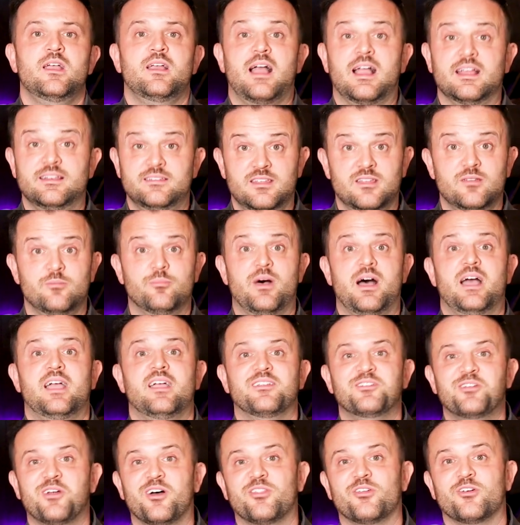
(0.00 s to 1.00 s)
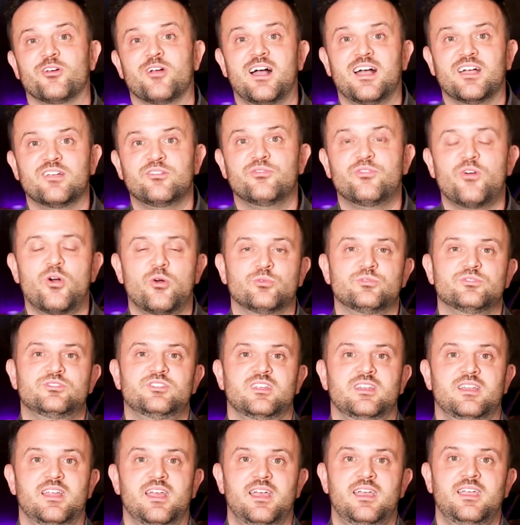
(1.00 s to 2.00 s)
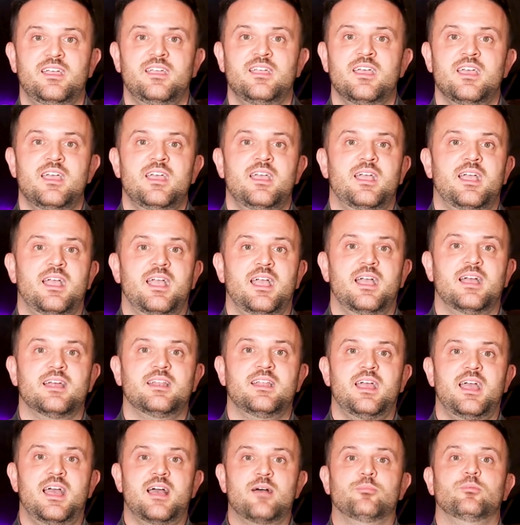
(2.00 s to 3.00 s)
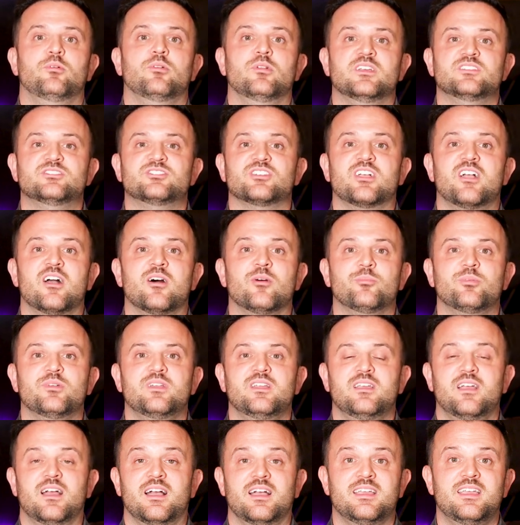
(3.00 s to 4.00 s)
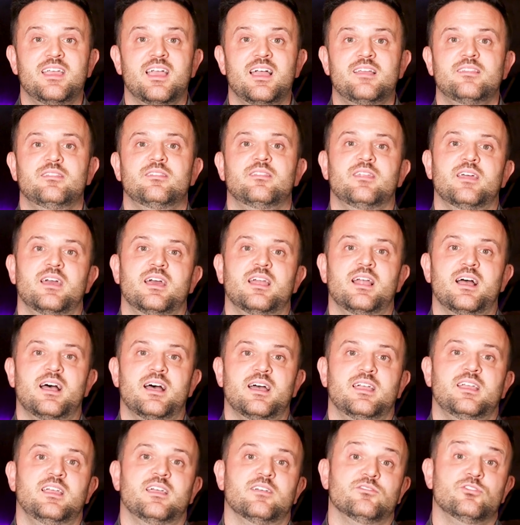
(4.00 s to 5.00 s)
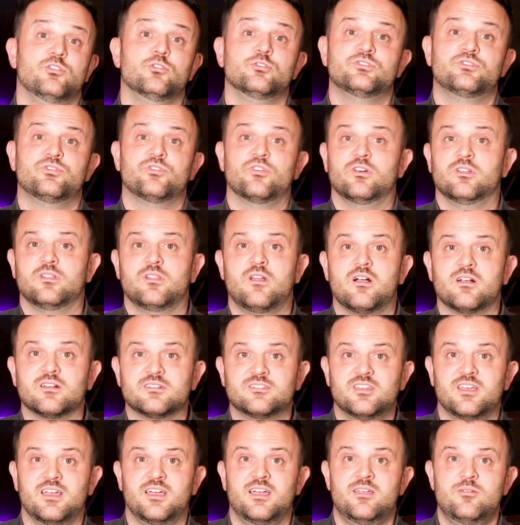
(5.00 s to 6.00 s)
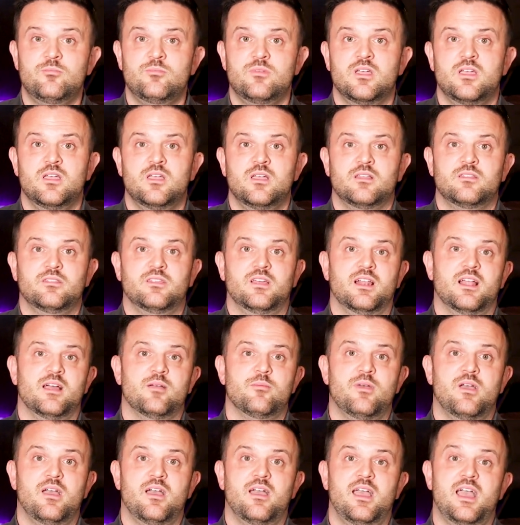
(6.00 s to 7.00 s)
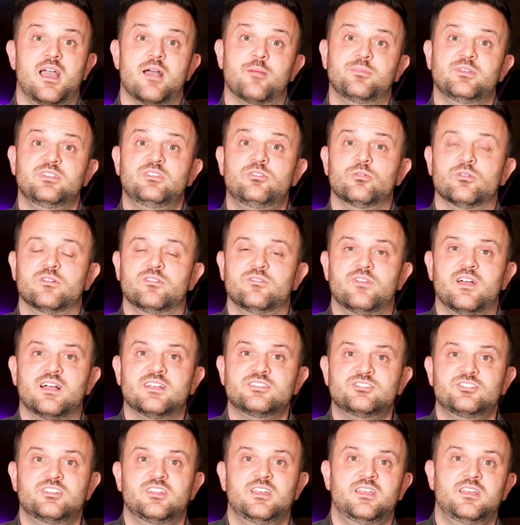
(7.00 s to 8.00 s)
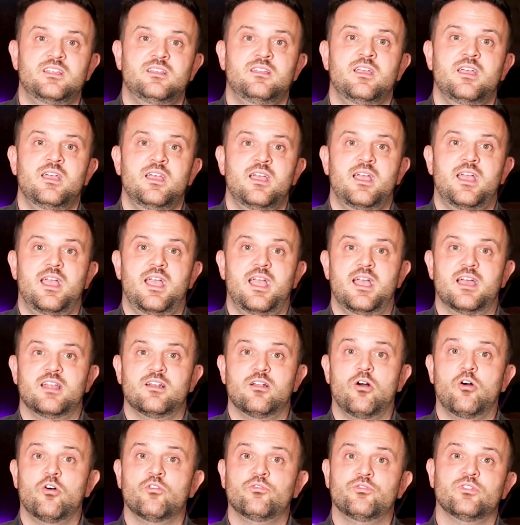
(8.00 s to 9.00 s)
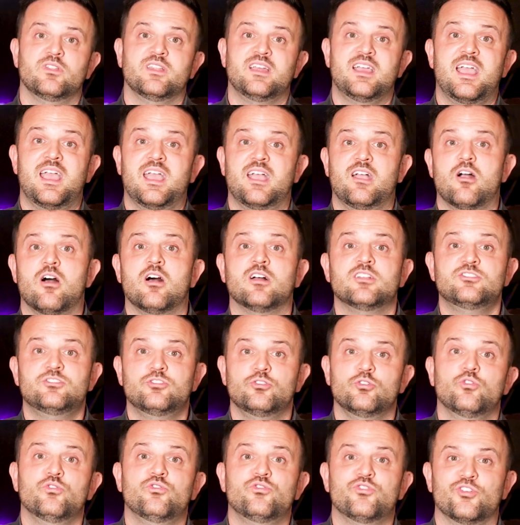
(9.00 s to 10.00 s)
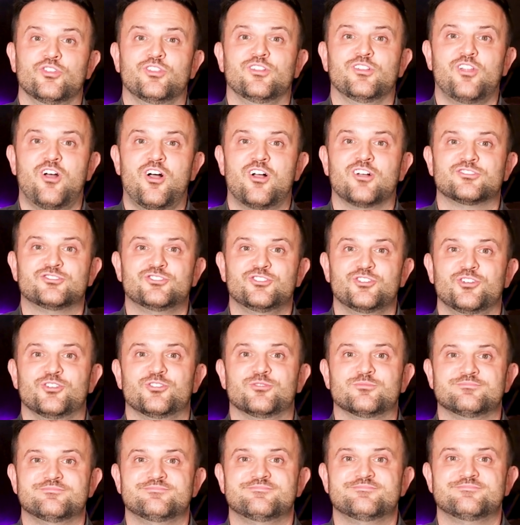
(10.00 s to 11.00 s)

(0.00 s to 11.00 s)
I did buy another iPhone today, and Apple is a company, again, that I have used for a long time, that I'm happy to invest in and hopefully hang on to for the long term.